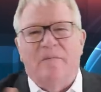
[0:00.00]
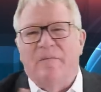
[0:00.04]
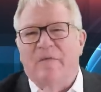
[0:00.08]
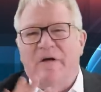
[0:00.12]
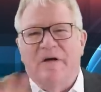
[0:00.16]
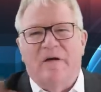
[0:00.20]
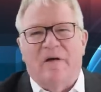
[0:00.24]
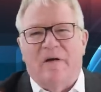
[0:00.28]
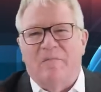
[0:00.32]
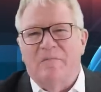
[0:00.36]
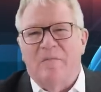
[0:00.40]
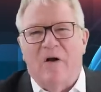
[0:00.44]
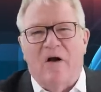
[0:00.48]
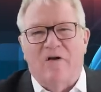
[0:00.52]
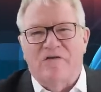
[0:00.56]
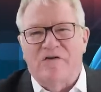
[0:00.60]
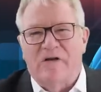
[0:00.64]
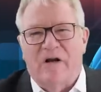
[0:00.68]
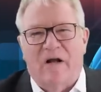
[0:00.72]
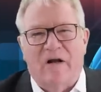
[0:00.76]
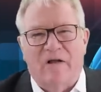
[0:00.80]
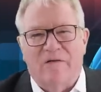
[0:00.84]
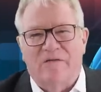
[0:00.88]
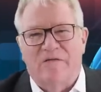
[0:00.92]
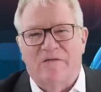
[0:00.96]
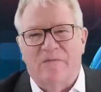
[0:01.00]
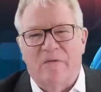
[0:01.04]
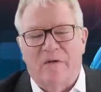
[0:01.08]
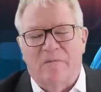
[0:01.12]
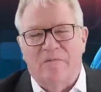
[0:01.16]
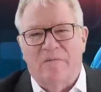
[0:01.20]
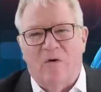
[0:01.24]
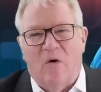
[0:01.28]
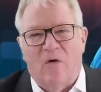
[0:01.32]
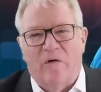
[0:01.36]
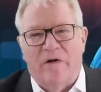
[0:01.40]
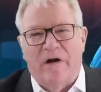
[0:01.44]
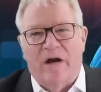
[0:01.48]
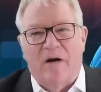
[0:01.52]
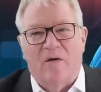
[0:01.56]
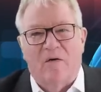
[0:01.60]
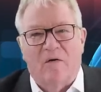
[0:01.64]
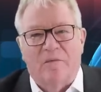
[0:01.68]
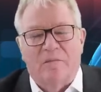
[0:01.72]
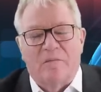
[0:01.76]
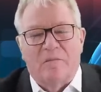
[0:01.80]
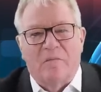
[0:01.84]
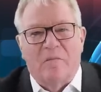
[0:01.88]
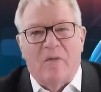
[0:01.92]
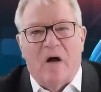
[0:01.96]
You know, martial arts,
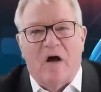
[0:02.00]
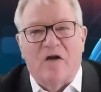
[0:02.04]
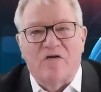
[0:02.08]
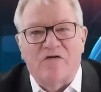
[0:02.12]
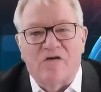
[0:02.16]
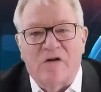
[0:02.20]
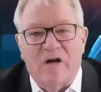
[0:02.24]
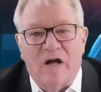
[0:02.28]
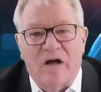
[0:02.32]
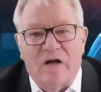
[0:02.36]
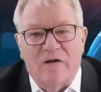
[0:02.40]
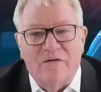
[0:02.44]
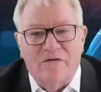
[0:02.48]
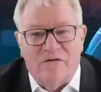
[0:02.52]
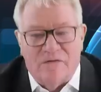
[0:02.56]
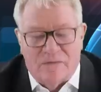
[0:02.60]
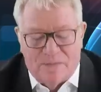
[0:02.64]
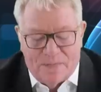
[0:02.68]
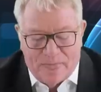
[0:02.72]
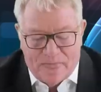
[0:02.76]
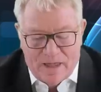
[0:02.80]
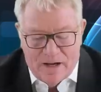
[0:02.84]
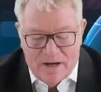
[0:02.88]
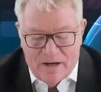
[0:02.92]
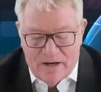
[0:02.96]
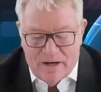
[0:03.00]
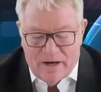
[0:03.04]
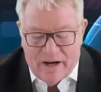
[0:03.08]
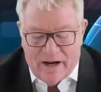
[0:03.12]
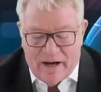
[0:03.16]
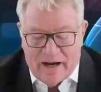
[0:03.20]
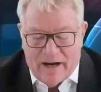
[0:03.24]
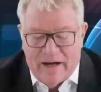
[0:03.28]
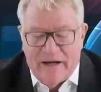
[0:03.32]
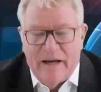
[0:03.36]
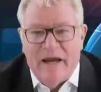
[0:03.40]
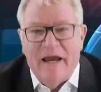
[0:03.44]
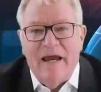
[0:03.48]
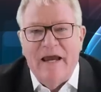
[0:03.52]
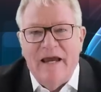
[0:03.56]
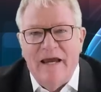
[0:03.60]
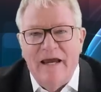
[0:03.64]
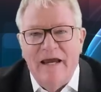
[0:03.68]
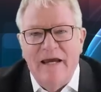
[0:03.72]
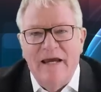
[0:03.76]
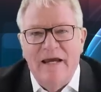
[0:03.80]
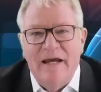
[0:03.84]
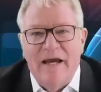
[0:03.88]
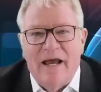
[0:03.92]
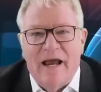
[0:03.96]
Oriental martial arts. And
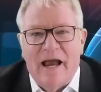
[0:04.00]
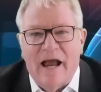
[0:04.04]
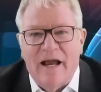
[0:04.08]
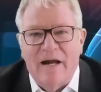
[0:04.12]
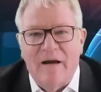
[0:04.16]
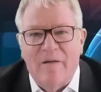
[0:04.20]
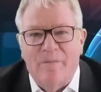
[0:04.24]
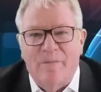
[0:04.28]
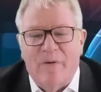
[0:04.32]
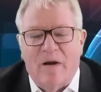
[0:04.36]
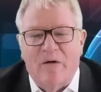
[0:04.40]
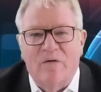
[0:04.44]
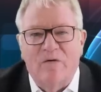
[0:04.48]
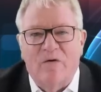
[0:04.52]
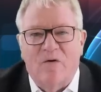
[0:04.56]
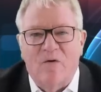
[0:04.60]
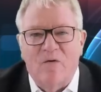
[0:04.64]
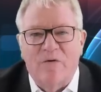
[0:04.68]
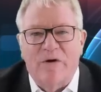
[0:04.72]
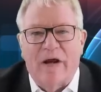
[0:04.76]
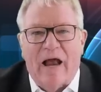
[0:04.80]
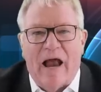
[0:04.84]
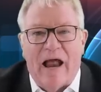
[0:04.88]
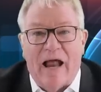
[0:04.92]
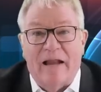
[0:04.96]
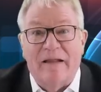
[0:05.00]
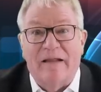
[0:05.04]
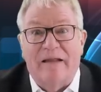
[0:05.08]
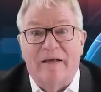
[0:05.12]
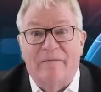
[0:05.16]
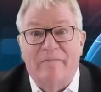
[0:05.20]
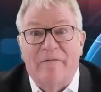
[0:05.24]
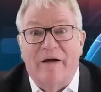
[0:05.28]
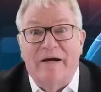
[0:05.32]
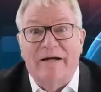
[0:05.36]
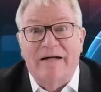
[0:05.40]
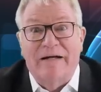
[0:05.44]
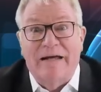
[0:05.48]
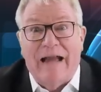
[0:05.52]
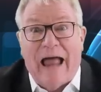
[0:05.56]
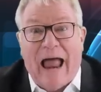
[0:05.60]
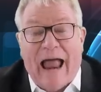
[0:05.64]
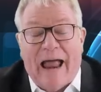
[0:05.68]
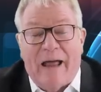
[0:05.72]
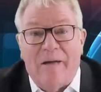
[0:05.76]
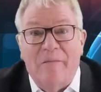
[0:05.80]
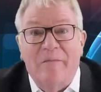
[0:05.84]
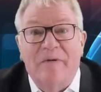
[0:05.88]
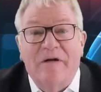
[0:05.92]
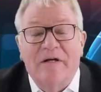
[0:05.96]
he and a bloke called Andy
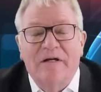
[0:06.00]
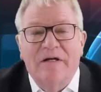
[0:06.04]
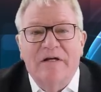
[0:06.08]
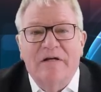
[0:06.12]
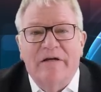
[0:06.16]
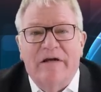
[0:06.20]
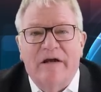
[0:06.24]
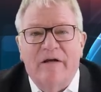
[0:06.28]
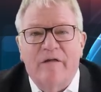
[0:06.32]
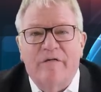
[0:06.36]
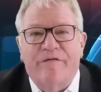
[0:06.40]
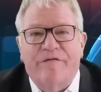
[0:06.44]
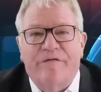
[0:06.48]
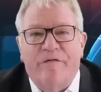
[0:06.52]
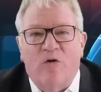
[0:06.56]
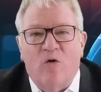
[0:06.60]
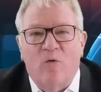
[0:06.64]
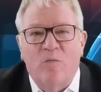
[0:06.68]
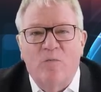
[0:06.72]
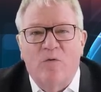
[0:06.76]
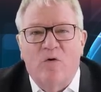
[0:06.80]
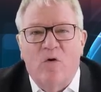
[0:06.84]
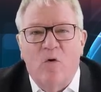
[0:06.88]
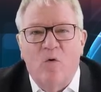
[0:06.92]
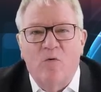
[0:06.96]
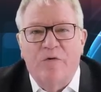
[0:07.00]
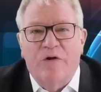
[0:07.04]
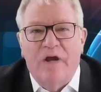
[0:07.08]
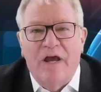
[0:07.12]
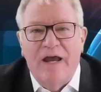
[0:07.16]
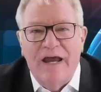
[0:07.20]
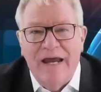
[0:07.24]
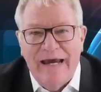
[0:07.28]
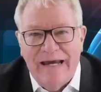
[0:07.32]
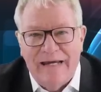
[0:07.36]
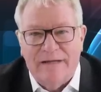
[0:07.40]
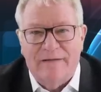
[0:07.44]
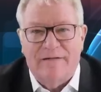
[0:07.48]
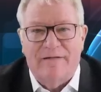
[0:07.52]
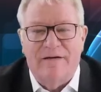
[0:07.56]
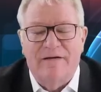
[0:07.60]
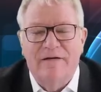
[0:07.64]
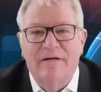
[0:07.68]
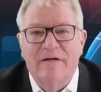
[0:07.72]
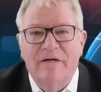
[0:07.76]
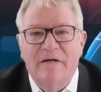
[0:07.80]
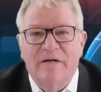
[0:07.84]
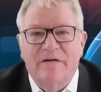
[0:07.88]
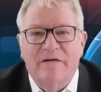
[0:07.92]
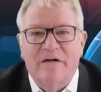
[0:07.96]
McNabb did a film called Heat.
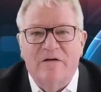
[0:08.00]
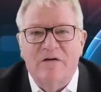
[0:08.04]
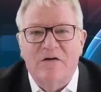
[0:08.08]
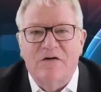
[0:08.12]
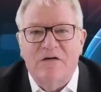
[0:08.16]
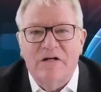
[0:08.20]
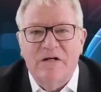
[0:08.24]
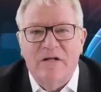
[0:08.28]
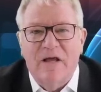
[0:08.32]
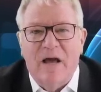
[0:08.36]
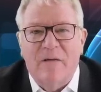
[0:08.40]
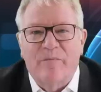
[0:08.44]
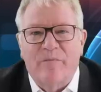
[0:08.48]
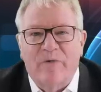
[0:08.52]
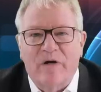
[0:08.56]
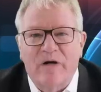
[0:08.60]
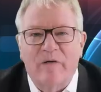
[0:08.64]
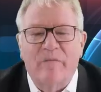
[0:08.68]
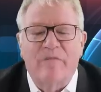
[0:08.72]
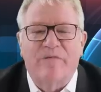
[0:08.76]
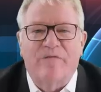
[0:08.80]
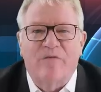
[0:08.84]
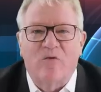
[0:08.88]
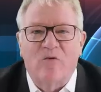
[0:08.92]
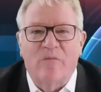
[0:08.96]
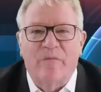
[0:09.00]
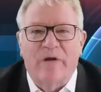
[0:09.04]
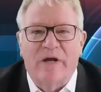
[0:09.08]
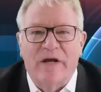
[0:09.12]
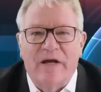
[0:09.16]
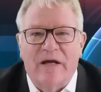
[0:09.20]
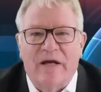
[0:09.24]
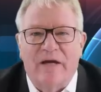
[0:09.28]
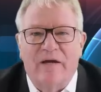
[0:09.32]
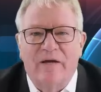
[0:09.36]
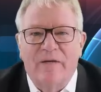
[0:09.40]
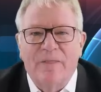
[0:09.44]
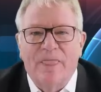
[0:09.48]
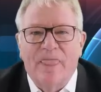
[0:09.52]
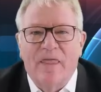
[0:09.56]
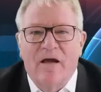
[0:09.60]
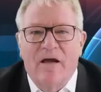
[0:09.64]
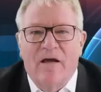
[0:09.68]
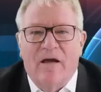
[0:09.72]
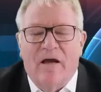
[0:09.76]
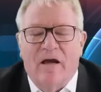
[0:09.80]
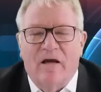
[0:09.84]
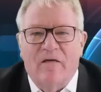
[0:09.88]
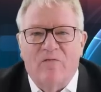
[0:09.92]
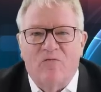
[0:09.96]
Did you see that brilliant film, Heat?
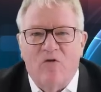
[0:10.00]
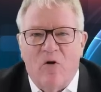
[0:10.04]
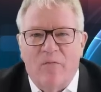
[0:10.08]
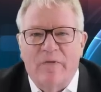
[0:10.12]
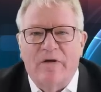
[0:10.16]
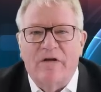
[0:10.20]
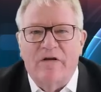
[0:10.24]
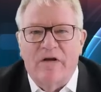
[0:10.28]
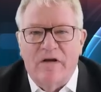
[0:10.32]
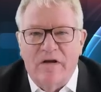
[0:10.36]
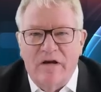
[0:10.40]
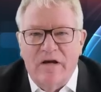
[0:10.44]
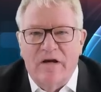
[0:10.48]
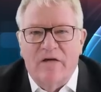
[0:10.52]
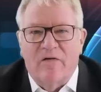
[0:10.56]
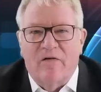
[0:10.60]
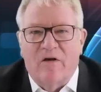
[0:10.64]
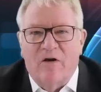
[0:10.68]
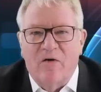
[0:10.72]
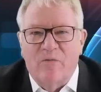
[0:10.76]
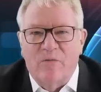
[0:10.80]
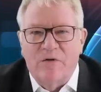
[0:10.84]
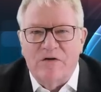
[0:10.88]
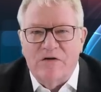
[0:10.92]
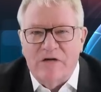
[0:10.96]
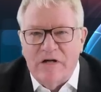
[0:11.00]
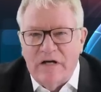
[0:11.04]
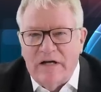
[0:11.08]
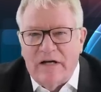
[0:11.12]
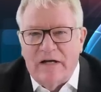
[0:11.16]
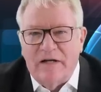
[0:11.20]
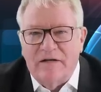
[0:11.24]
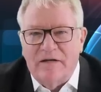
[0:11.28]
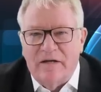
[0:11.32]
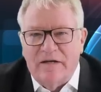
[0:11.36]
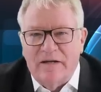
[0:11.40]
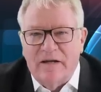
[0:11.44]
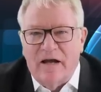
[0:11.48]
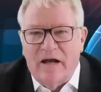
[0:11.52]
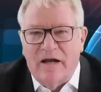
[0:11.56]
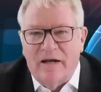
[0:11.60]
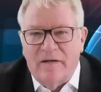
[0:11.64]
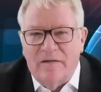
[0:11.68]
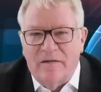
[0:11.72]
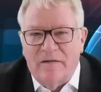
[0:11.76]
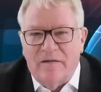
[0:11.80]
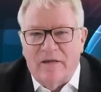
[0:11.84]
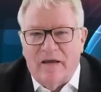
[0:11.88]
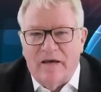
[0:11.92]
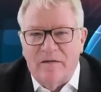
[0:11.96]
And Robert De Niro was in it,
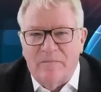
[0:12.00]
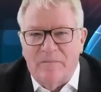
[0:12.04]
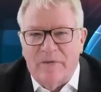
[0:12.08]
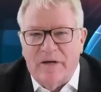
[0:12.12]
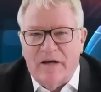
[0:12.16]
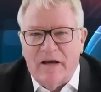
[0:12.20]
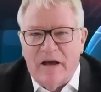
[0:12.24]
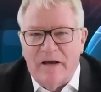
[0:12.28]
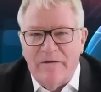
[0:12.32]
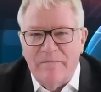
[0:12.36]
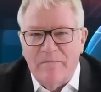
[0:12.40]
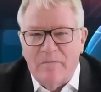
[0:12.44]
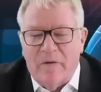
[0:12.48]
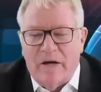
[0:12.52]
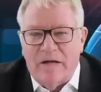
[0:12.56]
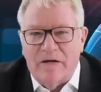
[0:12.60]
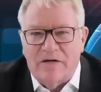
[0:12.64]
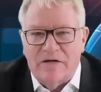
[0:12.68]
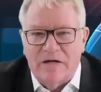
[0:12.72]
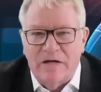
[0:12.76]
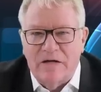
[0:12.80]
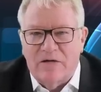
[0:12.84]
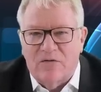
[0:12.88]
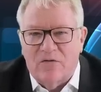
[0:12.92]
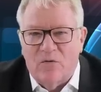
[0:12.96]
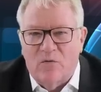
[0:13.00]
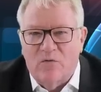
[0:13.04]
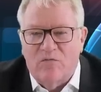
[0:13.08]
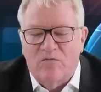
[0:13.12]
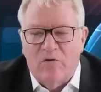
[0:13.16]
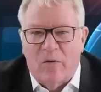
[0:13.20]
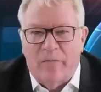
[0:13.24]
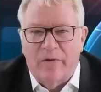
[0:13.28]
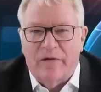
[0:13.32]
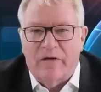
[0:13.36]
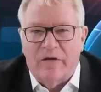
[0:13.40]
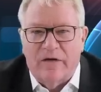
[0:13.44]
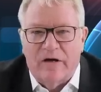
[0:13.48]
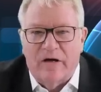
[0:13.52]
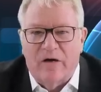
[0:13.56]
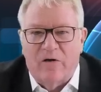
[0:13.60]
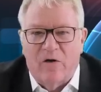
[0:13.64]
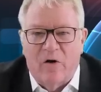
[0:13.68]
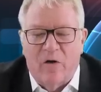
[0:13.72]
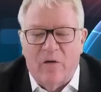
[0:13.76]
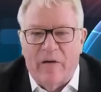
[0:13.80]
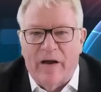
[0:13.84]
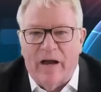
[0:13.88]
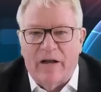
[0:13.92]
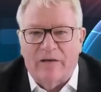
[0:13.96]
and they became mates. He taught Robert De
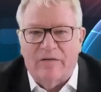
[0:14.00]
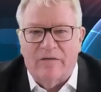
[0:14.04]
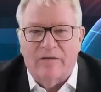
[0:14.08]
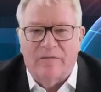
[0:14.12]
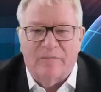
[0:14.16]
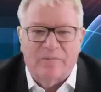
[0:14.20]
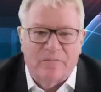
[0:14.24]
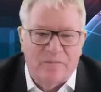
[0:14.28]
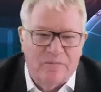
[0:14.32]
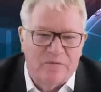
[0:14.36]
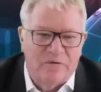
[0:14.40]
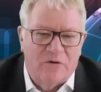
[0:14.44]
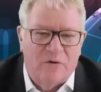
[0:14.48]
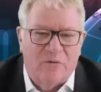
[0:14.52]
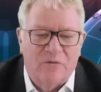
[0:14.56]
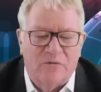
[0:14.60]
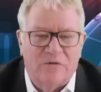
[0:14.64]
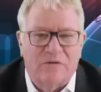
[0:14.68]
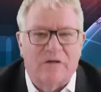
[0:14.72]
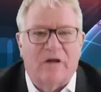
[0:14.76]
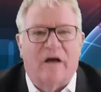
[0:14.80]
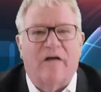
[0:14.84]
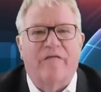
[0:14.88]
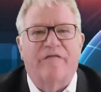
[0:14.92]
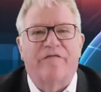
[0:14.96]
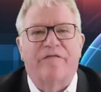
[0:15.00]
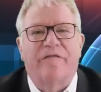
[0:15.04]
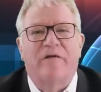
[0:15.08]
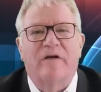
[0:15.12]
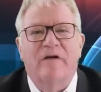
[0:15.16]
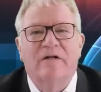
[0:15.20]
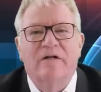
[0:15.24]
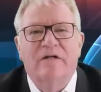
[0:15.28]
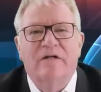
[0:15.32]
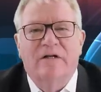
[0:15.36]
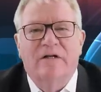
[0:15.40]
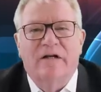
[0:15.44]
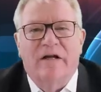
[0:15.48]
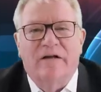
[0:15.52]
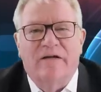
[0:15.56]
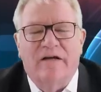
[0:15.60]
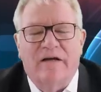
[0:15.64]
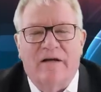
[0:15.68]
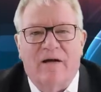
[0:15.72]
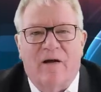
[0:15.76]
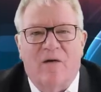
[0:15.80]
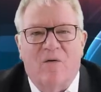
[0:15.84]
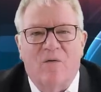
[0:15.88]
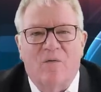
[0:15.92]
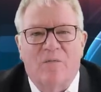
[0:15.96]
Niro how to do stuff.
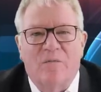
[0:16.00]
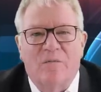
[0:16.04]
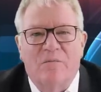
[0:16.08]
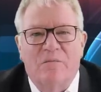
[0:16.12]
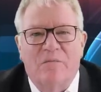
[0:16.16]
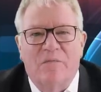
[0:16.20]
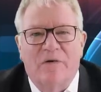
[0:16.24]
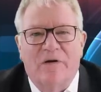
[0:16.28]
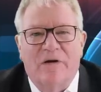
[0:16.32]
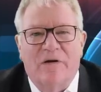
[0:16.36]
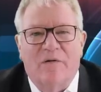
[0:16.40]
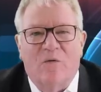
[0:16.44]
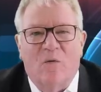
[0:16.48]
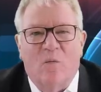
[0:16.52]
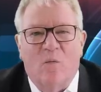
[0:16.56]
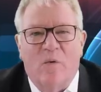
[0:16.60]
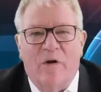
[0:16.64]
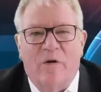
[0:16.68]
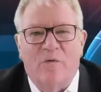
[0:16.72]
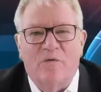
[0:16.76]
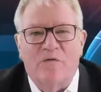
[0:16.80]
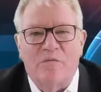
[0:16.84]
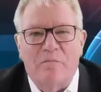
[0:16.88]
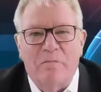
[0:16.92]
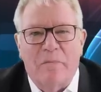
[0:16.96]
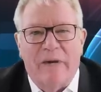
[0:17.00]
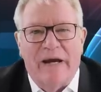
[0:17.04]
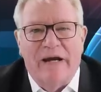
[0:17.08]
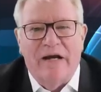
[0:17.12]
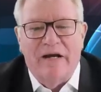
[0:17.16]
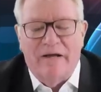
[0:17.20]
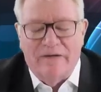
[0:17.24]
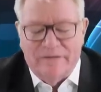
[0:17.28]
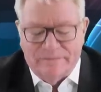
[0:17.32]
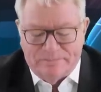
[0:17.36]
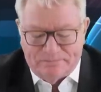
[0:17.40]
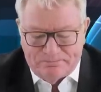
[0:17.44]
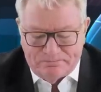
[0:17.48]
Did old little Welsh Mick.